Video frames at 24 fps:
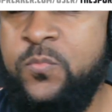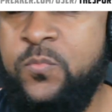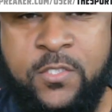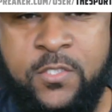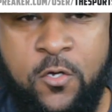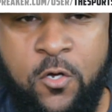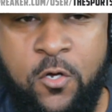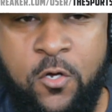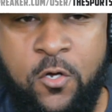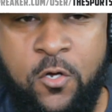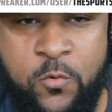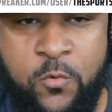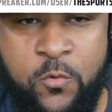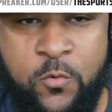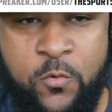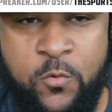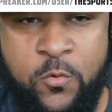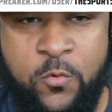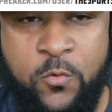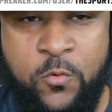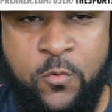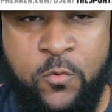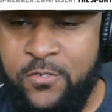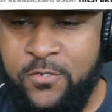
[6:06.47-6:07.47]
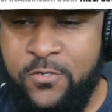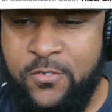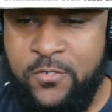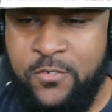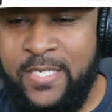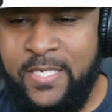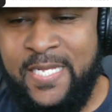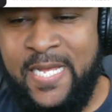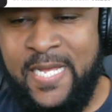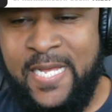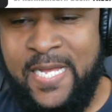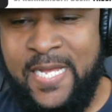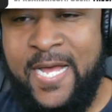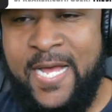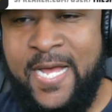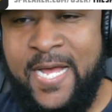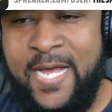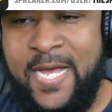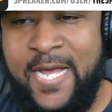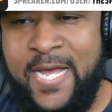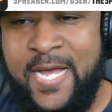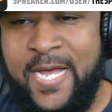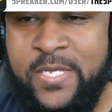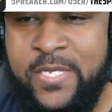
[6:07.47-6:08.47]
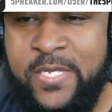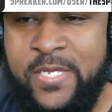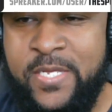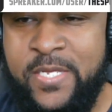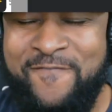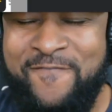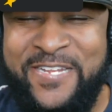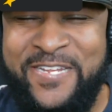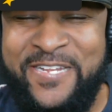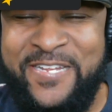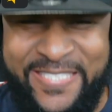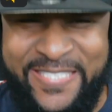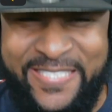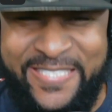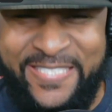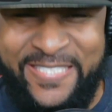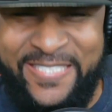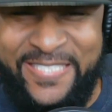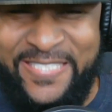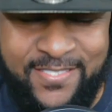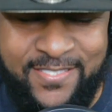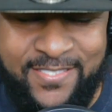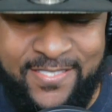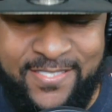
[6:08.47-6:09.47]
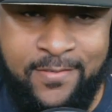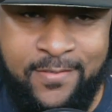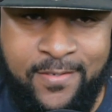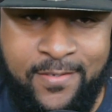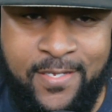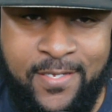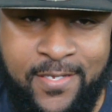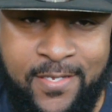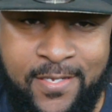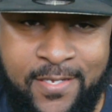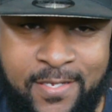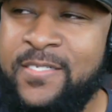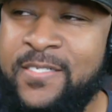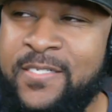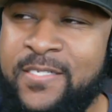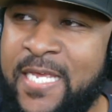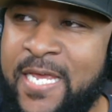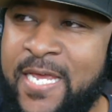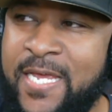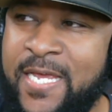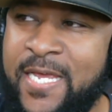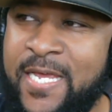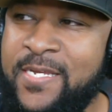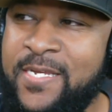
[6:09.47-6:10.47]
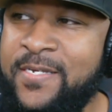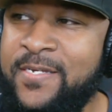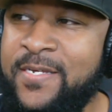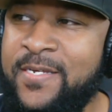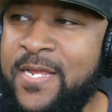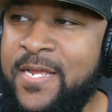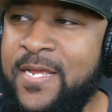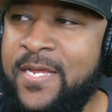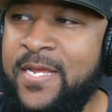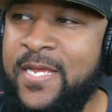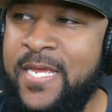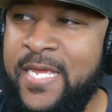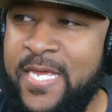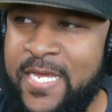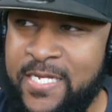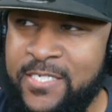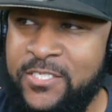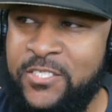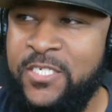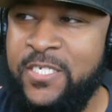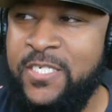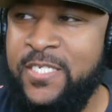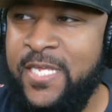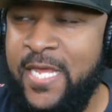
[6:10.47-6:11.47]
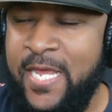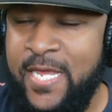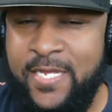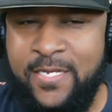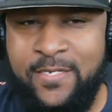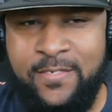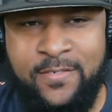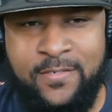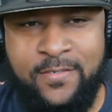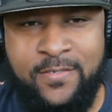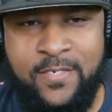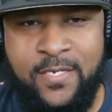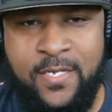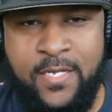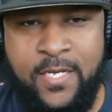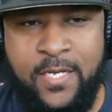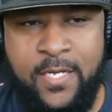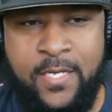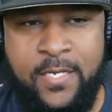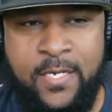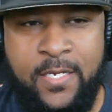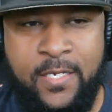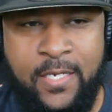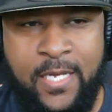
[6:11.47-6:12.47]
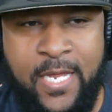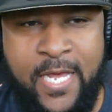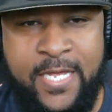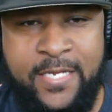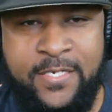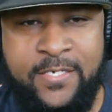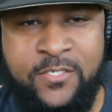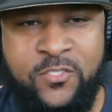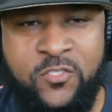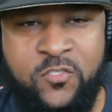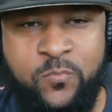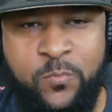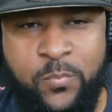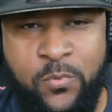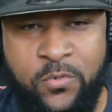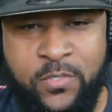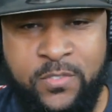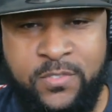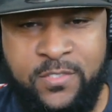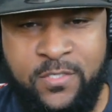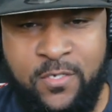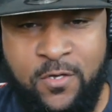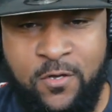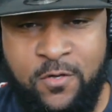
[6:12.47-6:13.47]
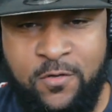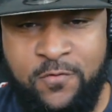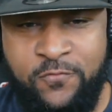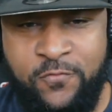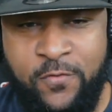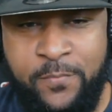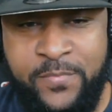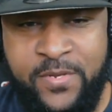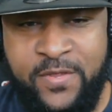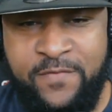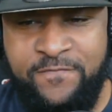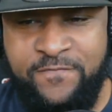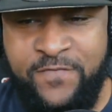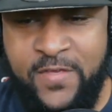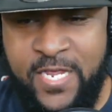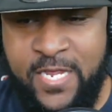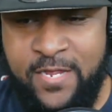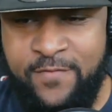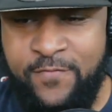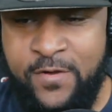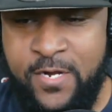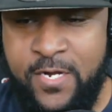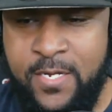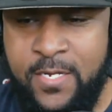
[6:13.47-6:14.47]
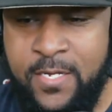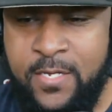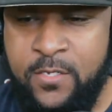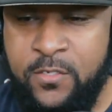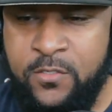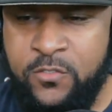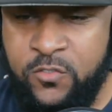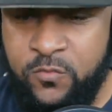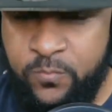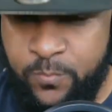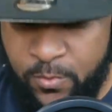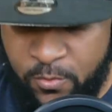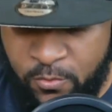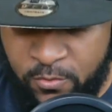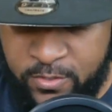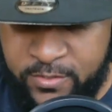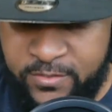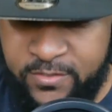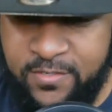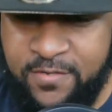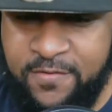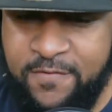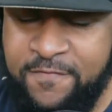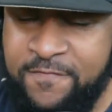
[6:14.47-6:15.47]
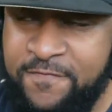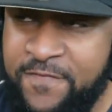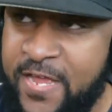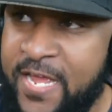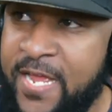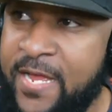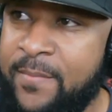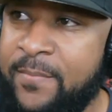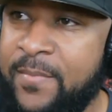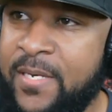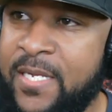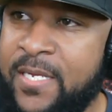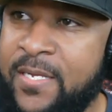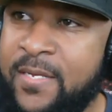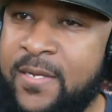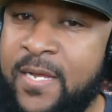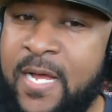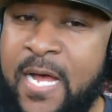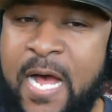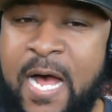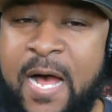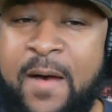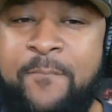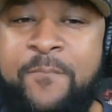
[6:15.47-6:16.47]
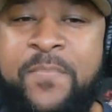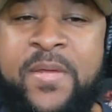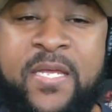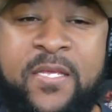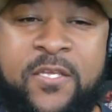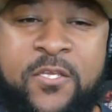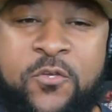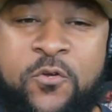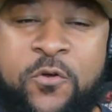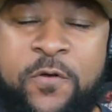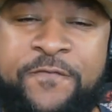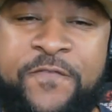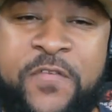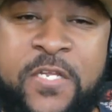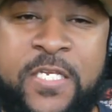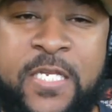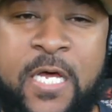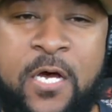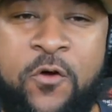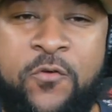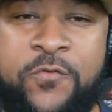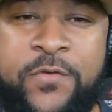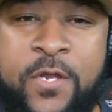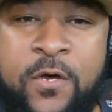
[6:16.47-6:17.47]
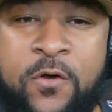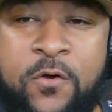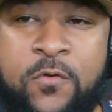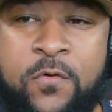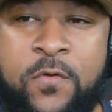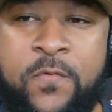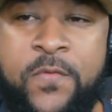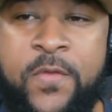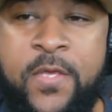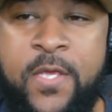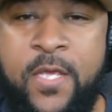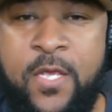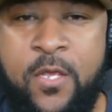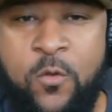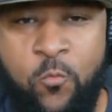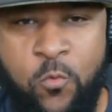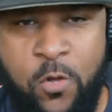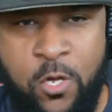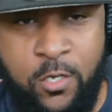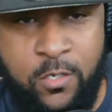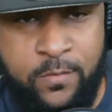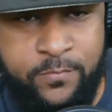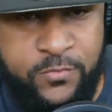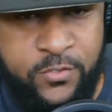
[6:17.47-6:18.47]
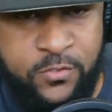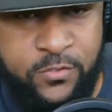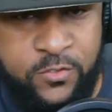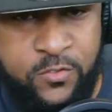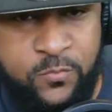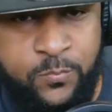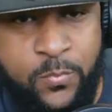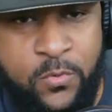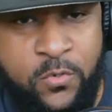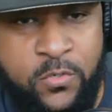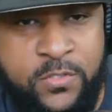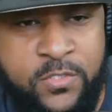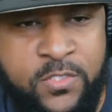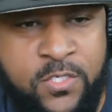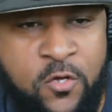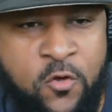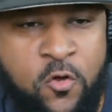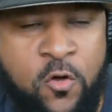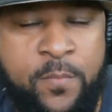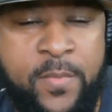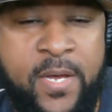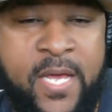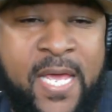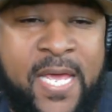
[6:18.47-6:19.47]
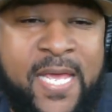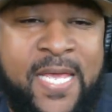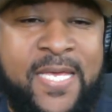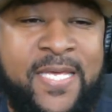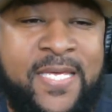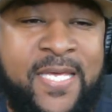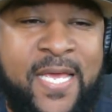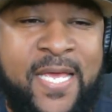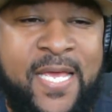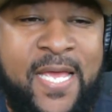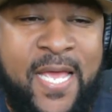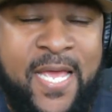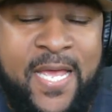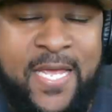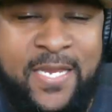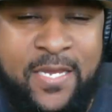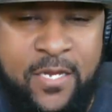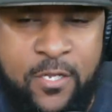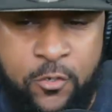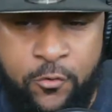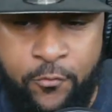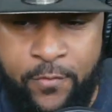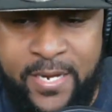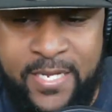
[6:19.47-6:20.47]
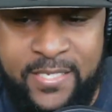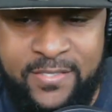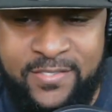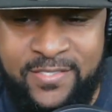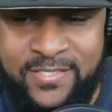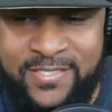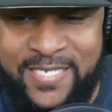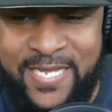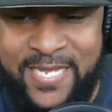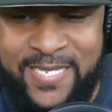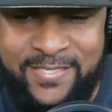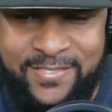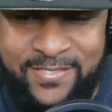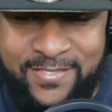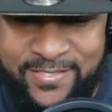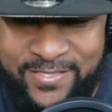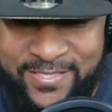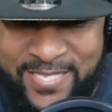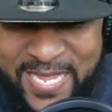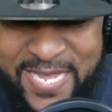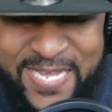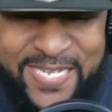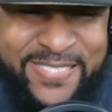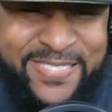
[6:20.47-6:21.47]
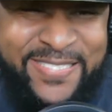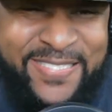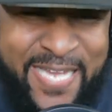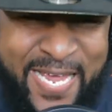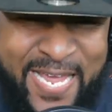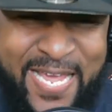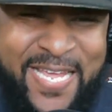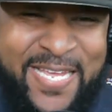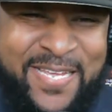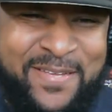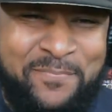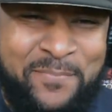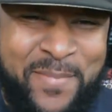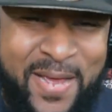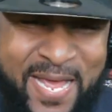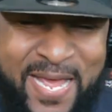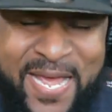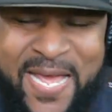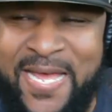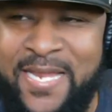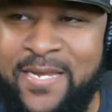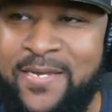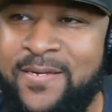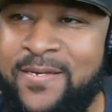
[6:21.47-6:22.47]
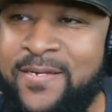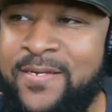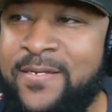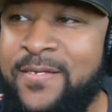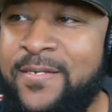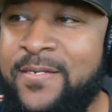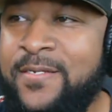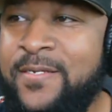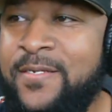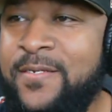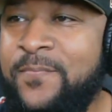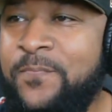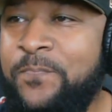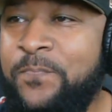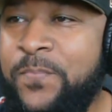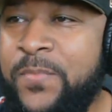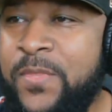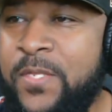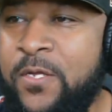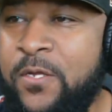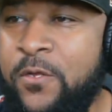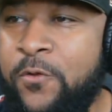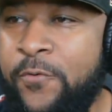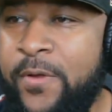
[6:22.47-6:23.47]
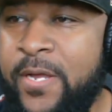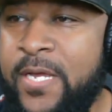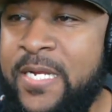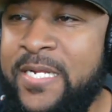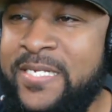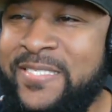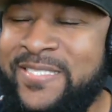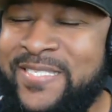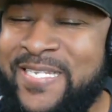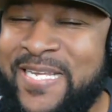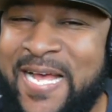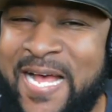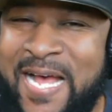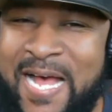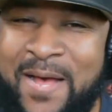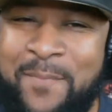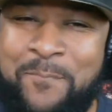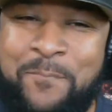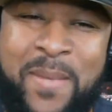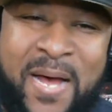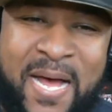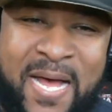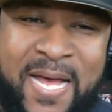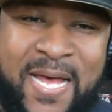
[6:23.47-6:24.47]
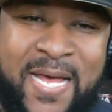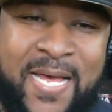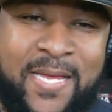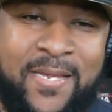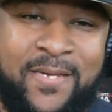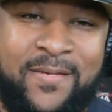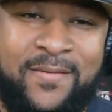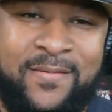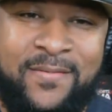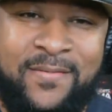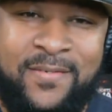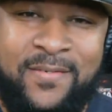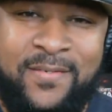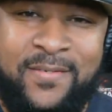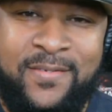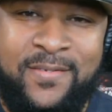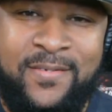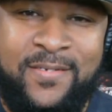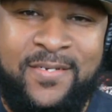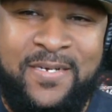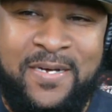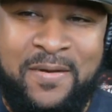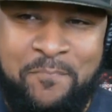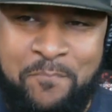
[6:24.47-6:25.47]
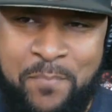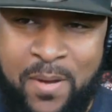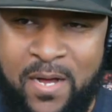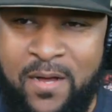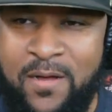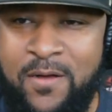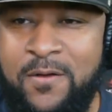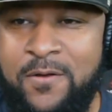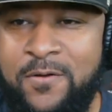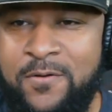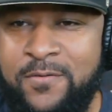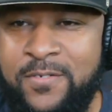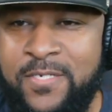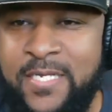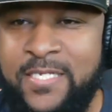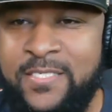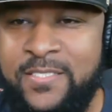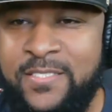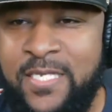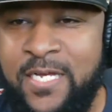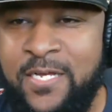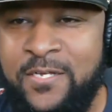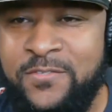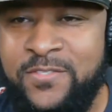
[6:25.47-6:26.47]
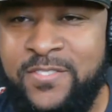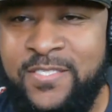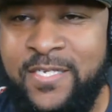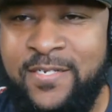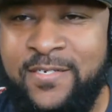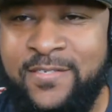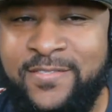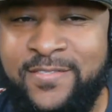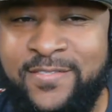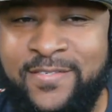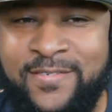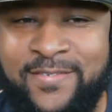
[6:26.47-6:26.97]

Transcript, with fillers: Coma with Big Q and the guys where we have intense entertaining, educating, and enlightening sport talk from your favorite sports family. I'm Big Q if you don't know, and welcome to the Sports Coma, aka the Great Saints Think Tank, man. The greatest combine, cabal, that sounds sinister.